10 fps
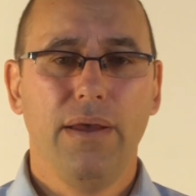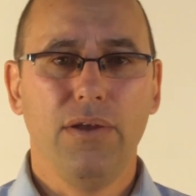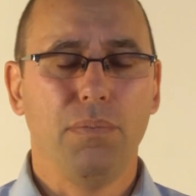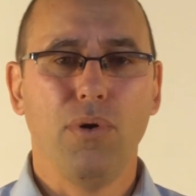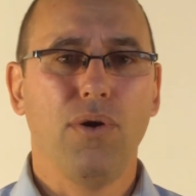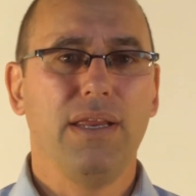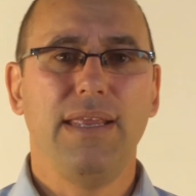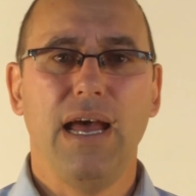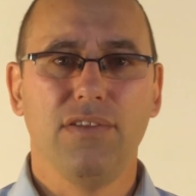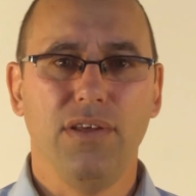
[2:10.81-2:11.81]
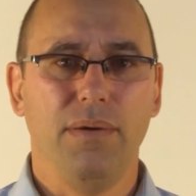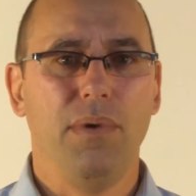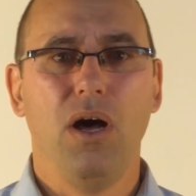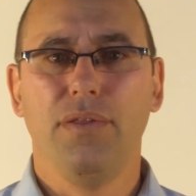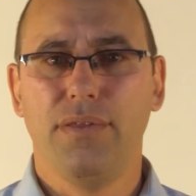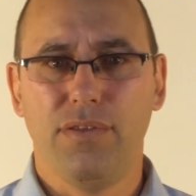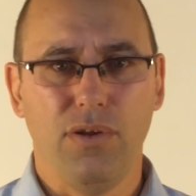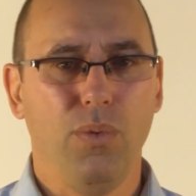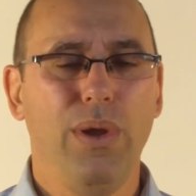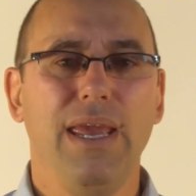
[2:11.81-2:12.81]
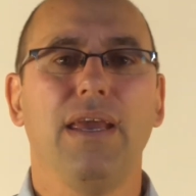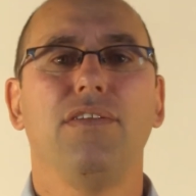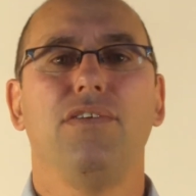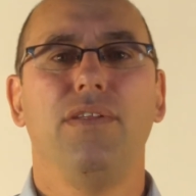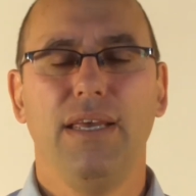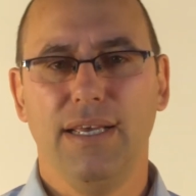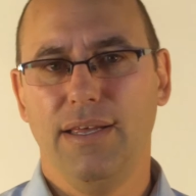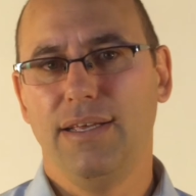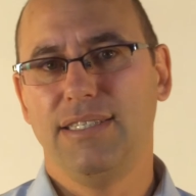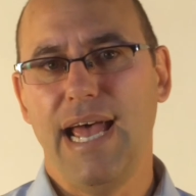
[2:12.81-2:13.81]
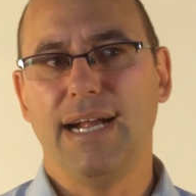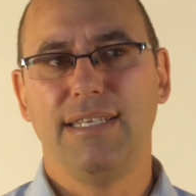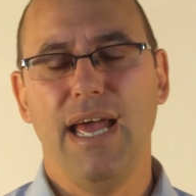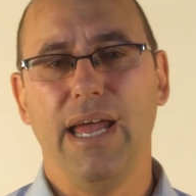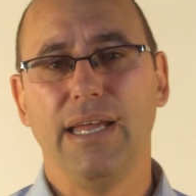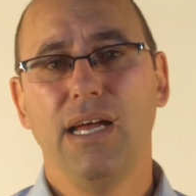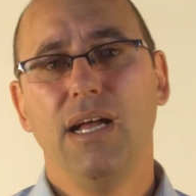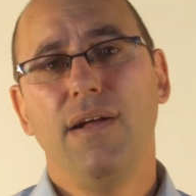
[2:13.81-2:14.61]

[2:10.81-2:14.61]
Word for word: You're broken down to the month, to the week, and to the uh, exact day.